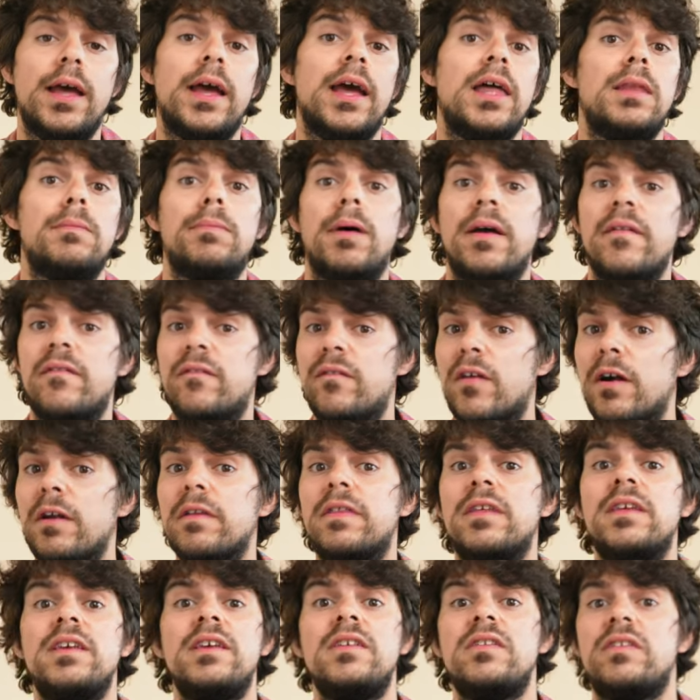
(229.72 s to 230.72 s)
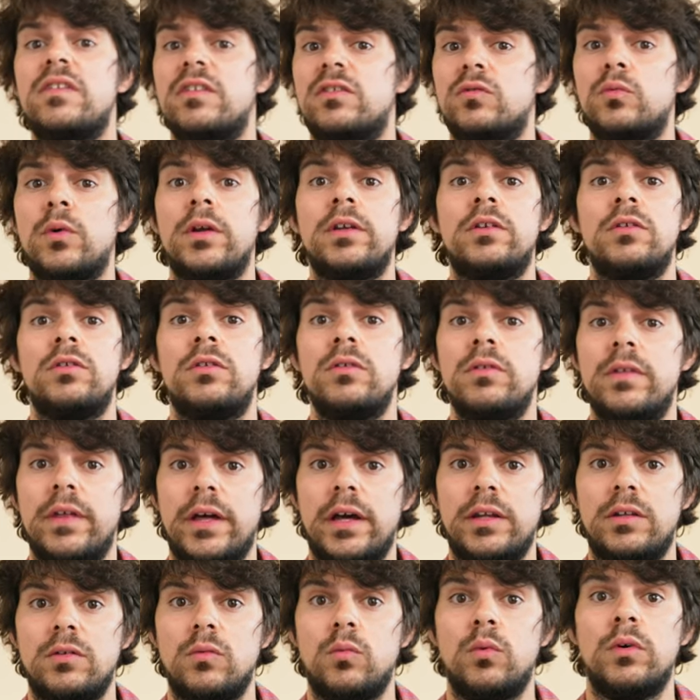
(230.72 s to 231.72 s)
And by far the easiest way to do
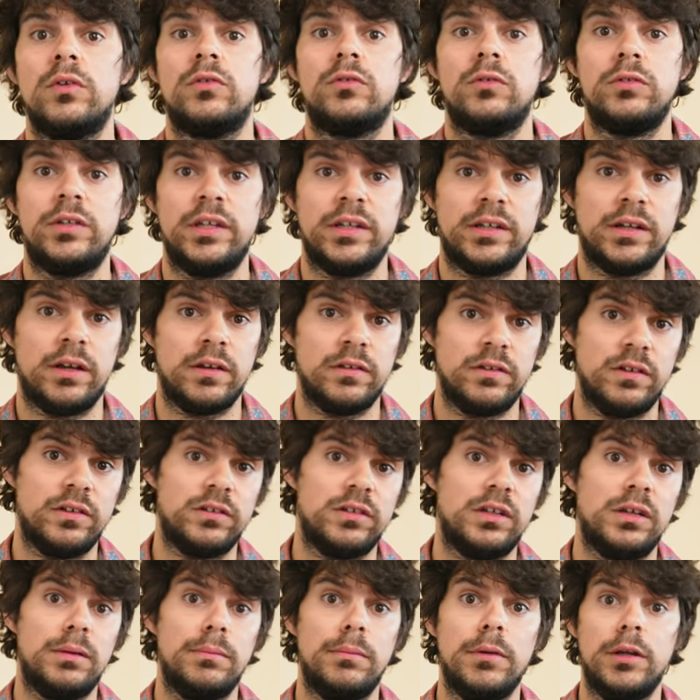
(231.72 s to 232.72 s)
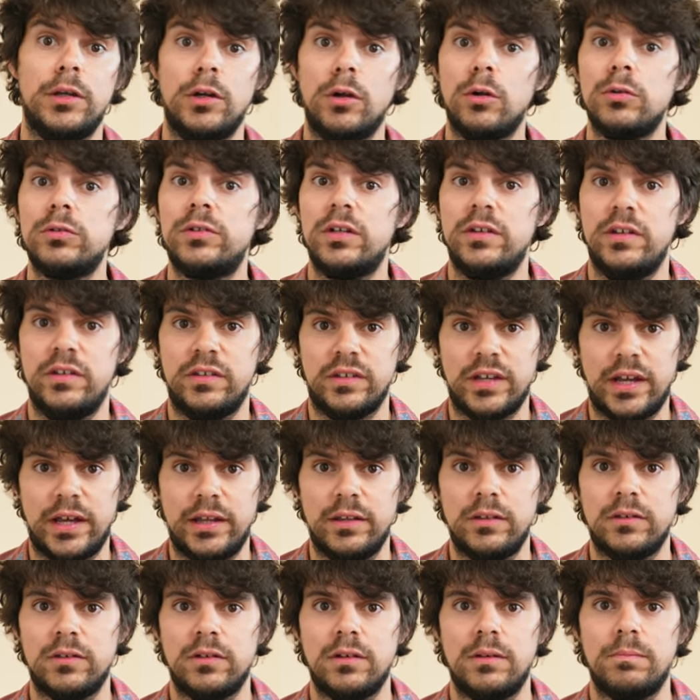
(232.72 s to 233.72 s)
that was to take existing Minolta
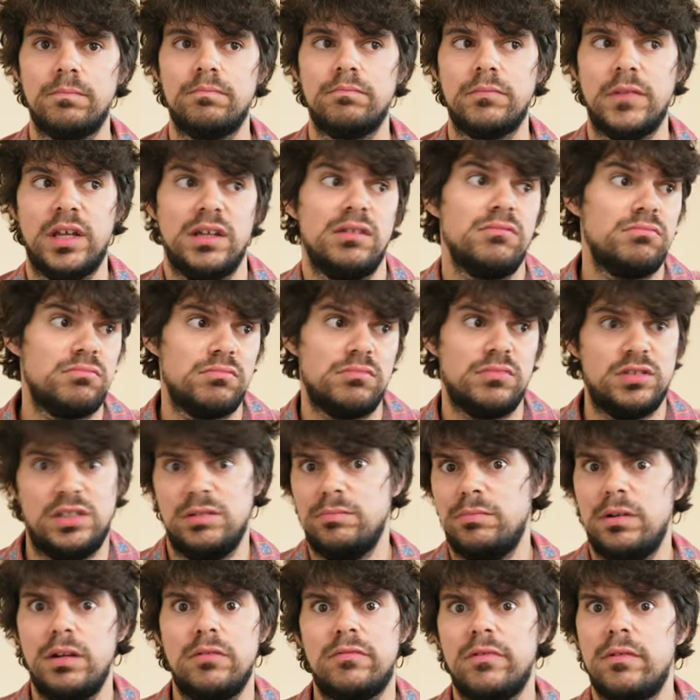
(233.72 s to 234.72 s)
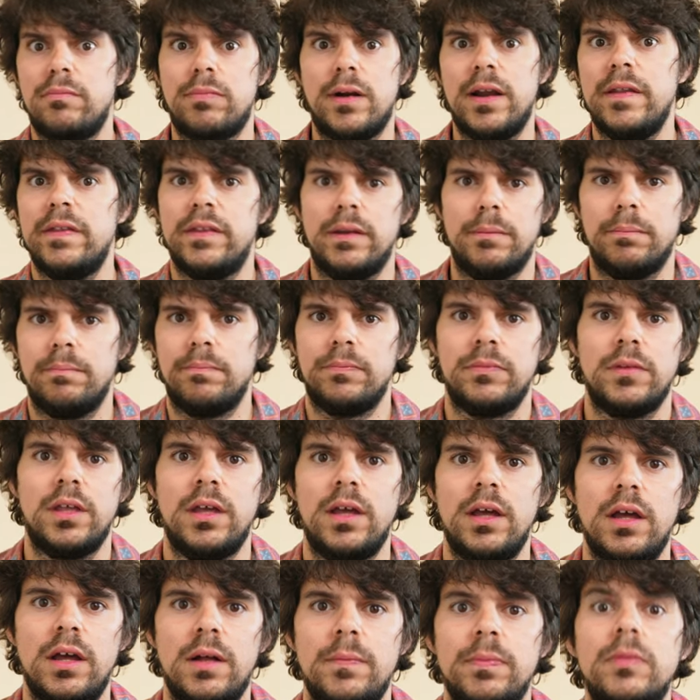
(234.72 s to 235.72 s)
designs and simply rebrand them,
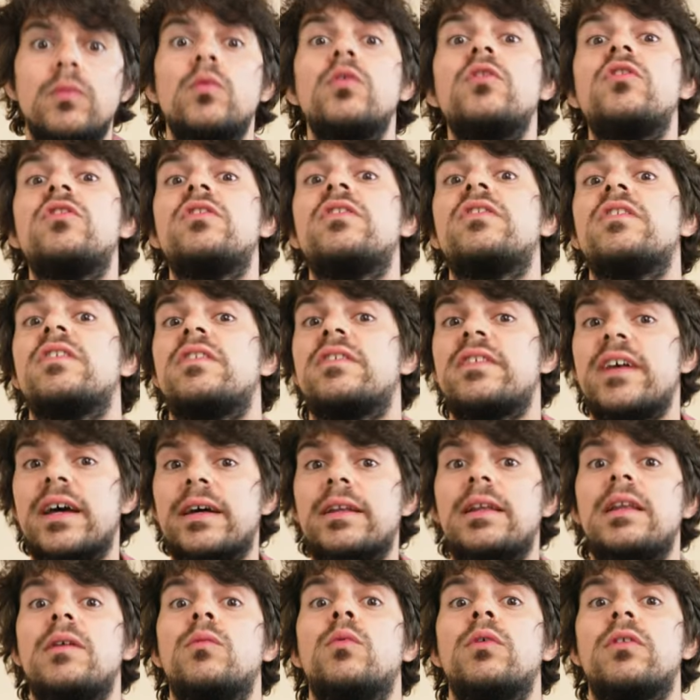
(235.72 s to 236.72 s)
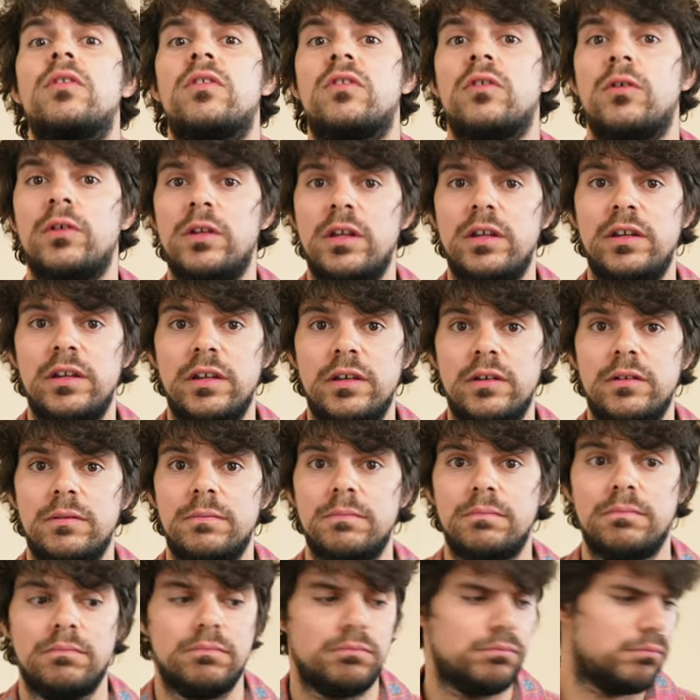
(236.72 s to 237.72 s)
which is exactly what Sony did
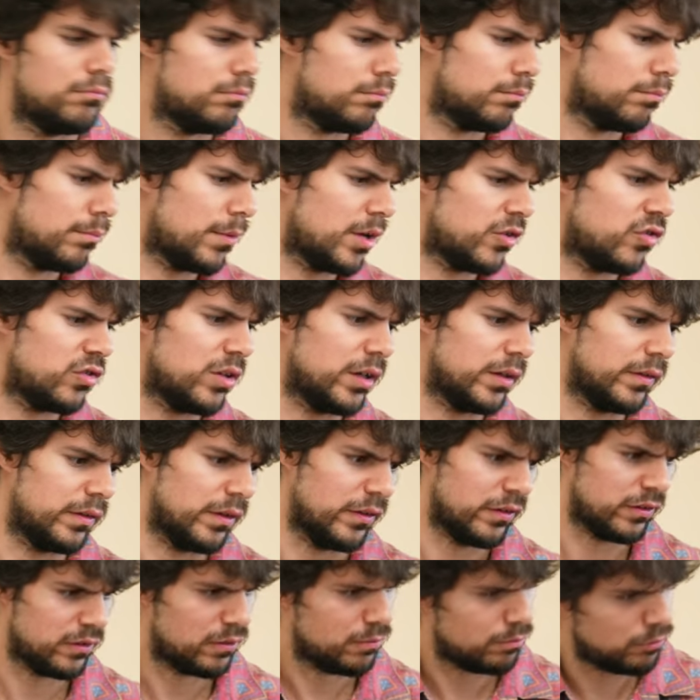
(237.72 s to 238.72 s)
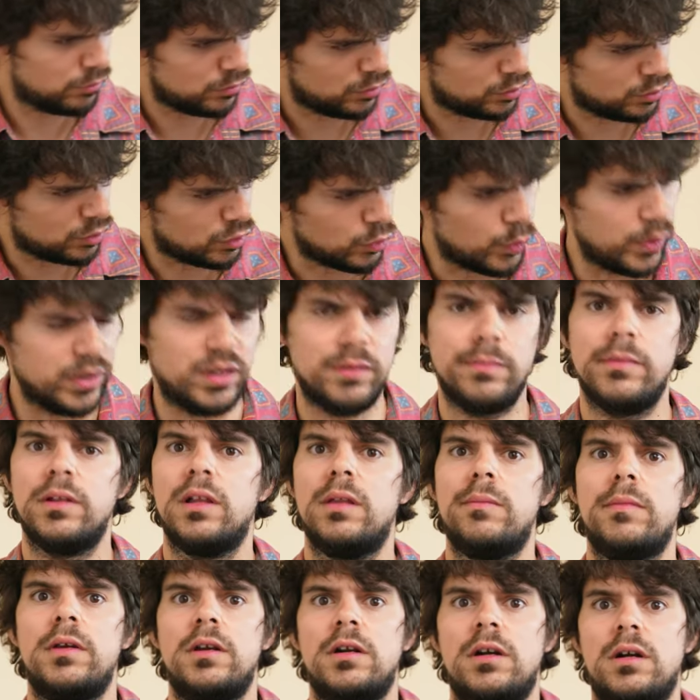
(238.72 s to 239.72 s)
much like this
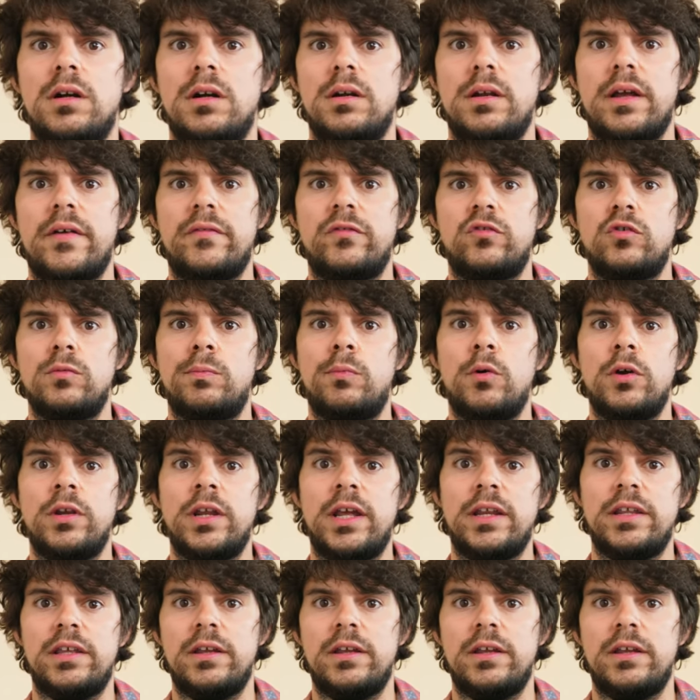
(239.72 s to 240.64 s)
20mm f2.8